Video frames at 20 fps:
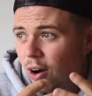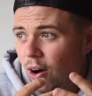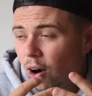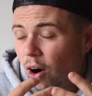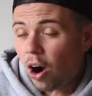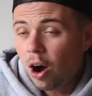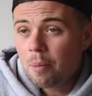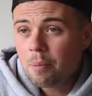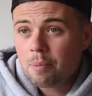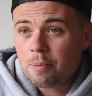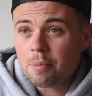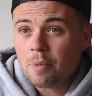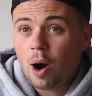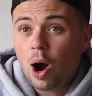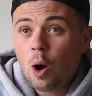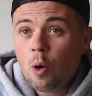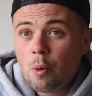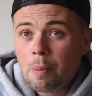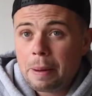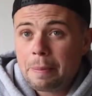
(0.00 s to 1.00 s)

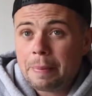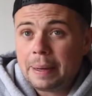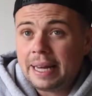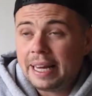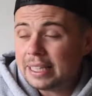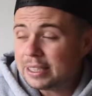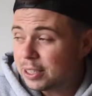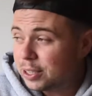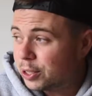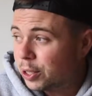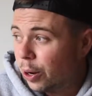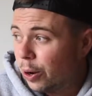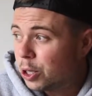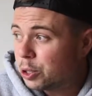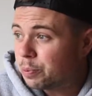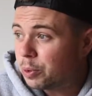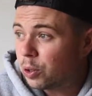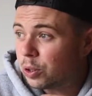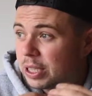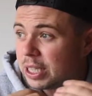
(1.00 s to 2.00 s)
I would be pleased as
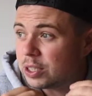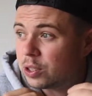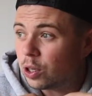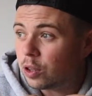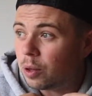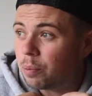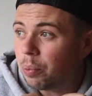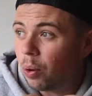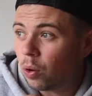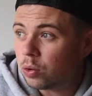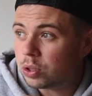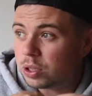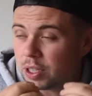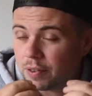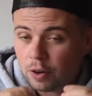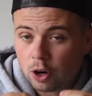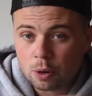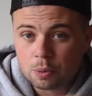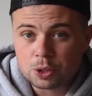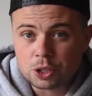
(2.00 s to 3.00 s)
coach because he took the
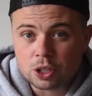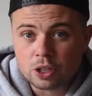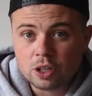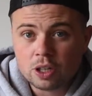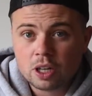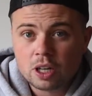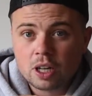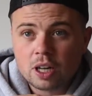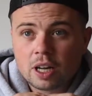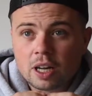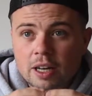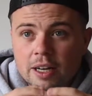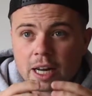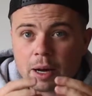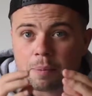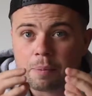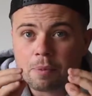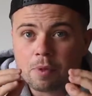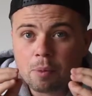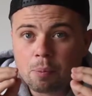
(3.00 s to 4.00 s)
positive option.
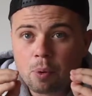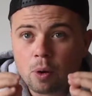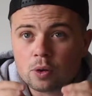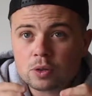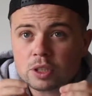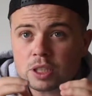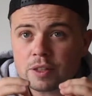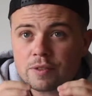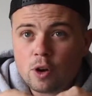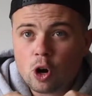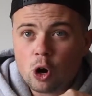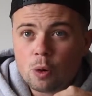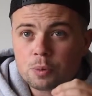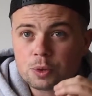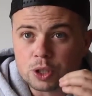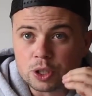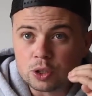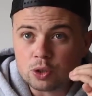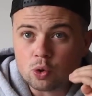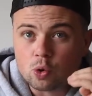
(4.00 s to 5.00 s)
Now, the positive
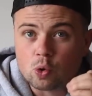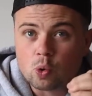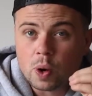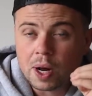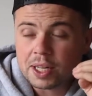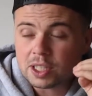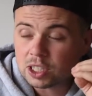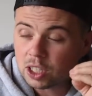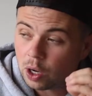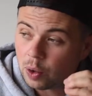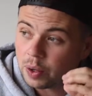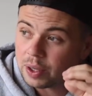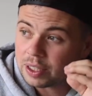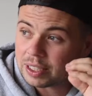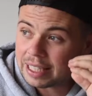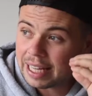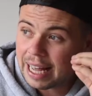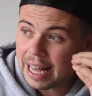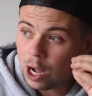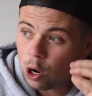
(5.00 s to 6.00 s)
option is always going
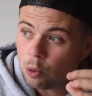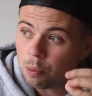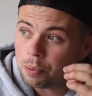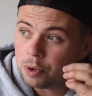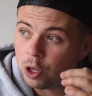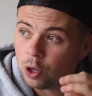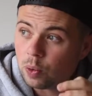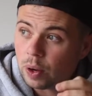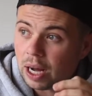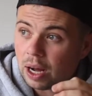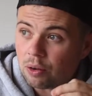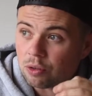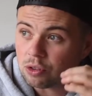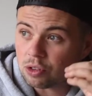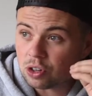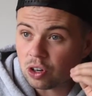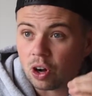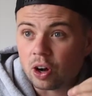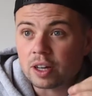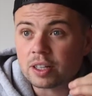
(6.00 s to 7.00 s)
to help you
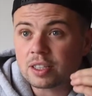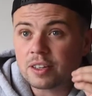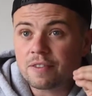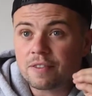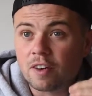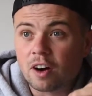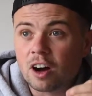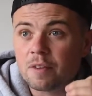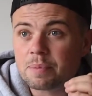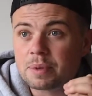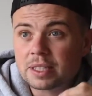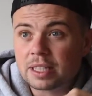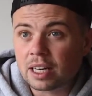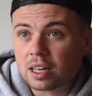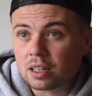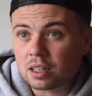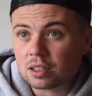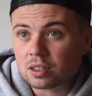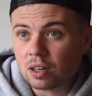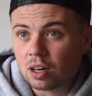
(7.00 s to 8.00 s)
out 95%
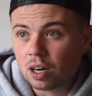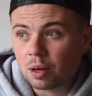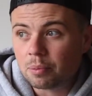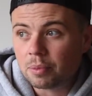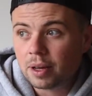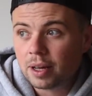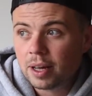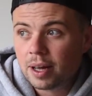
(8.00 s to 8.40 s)
of the time.